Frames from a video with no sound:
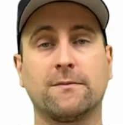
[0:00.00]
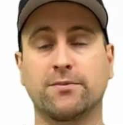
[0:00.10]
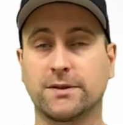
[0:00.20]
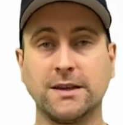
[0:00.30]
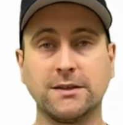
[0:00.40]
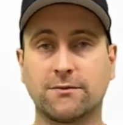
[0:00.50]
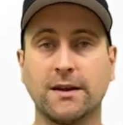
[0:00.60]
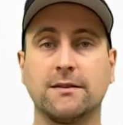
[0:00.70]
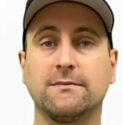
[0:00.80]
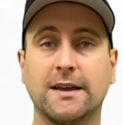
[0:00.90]
Please
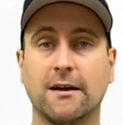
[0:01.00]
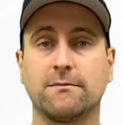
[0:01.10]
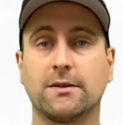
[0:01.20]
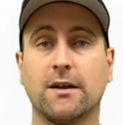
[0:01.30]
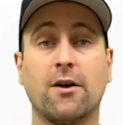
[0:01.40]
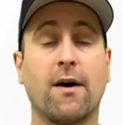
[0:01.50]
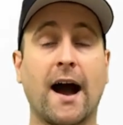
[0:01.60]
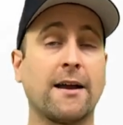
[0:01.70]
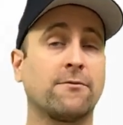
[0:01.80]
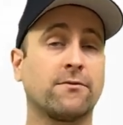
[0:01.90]
write them down below.
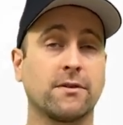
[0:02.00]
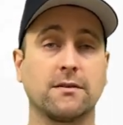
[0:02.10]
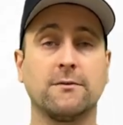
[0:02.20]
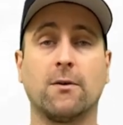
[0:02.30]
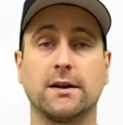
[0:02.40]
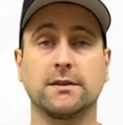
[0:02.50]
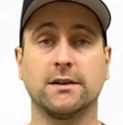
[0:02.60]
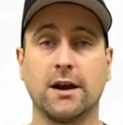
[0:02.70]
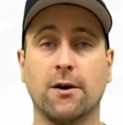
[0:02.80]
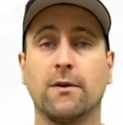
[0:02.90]
I really want to
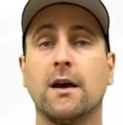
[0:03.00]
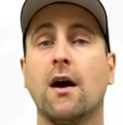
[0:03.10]
know.